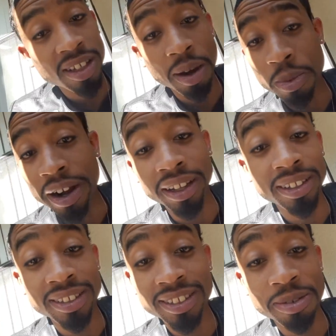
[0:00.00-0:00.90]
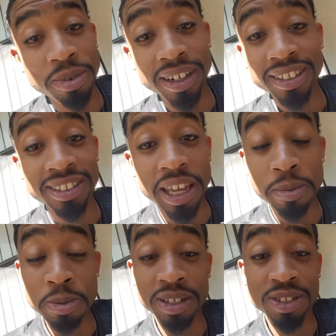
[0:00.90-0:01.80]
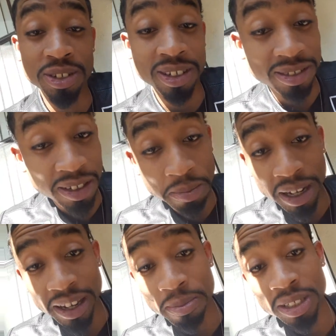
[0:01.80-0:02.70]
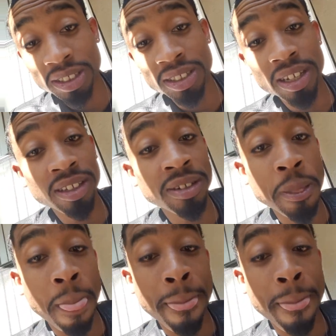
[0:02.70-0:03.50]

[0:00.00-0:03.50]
I'm ready. The game's about to start. I'm about to get my shit together.